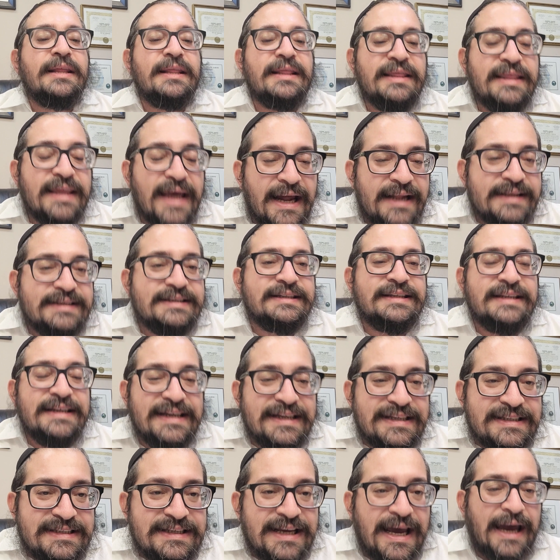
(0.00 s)
that's the
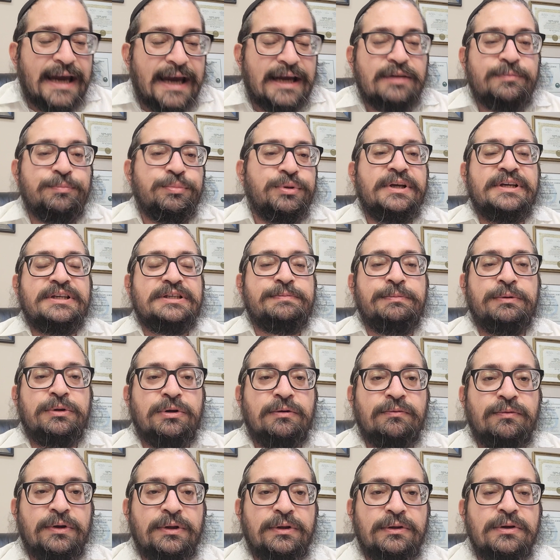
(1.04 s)
exact placement
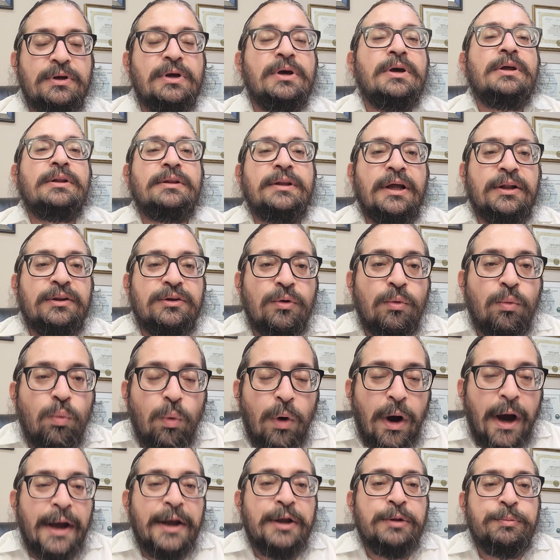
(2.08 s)
of it. That the
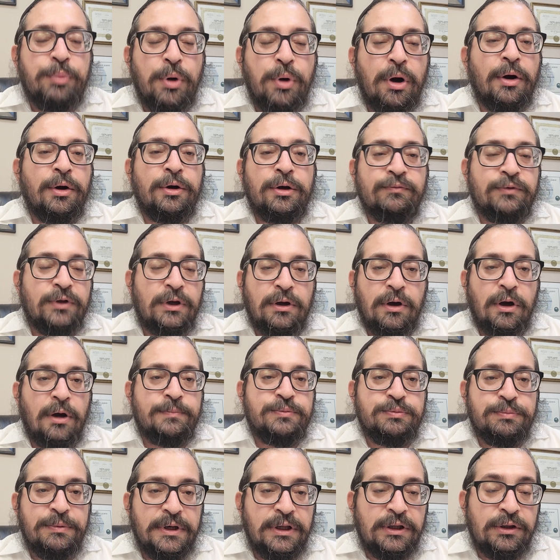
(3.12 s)
wide part of the
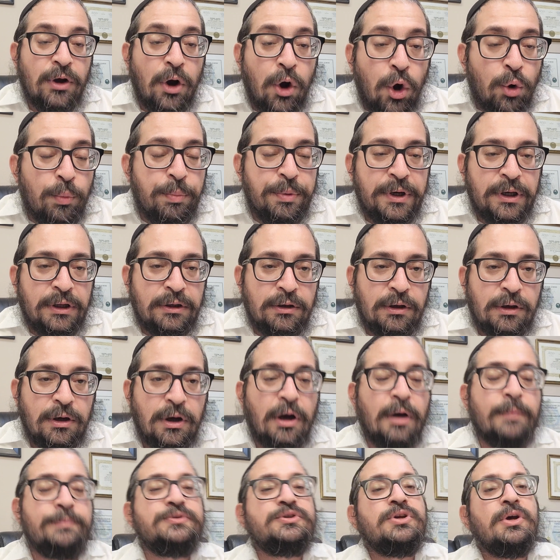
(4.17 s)
cups, meaning the opening of the
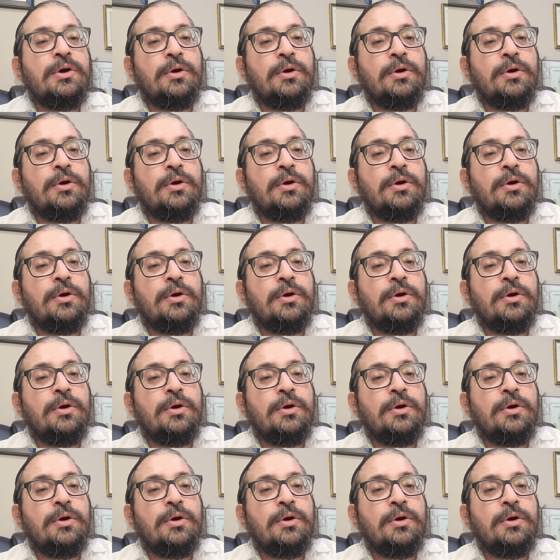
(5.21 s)
cups,